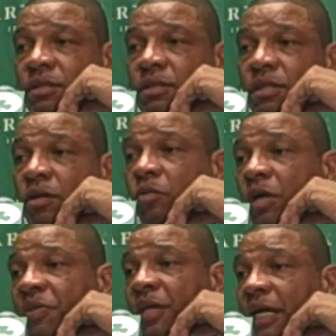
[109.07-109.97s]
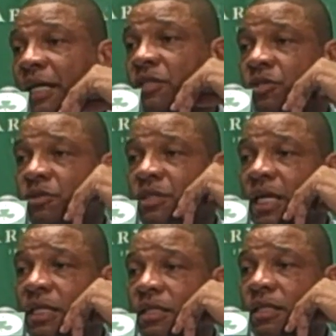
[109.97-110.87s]
you know, one thing I could do is
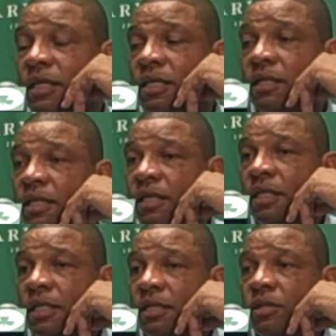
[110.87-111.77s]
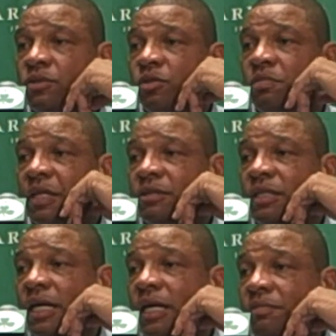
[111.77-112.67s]
not uh, could do a better
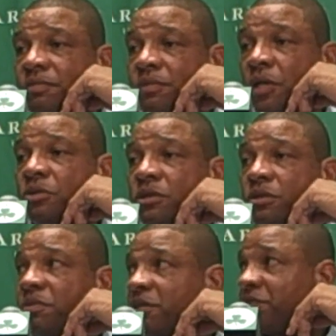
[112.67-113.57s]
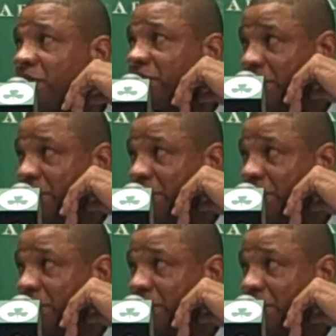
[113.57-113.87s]
job coaching so we don't have to go in